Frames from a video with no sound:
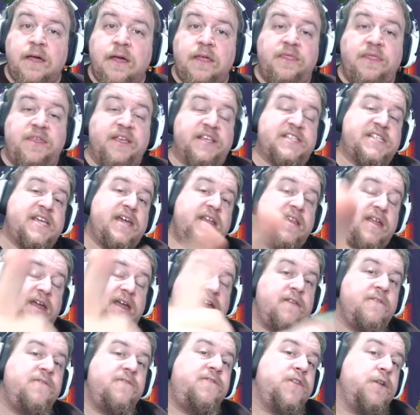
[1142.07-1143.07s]
This can
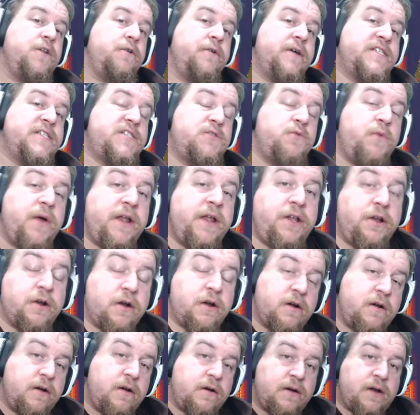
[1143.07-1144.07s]
influence when
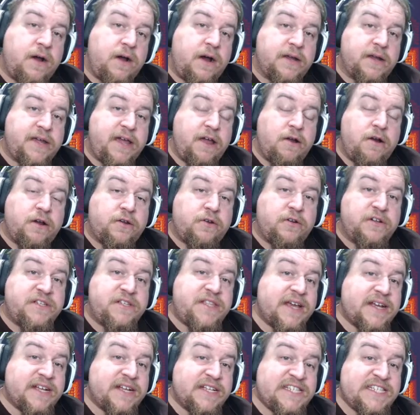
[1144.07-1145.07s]
your characters
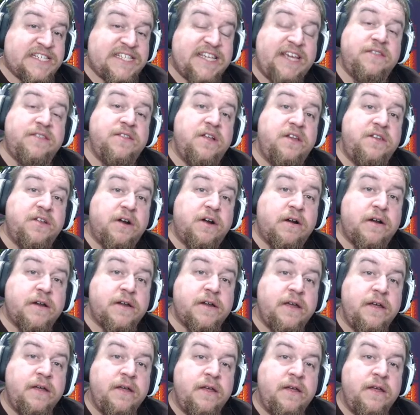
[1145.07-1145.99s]
that can see in the dark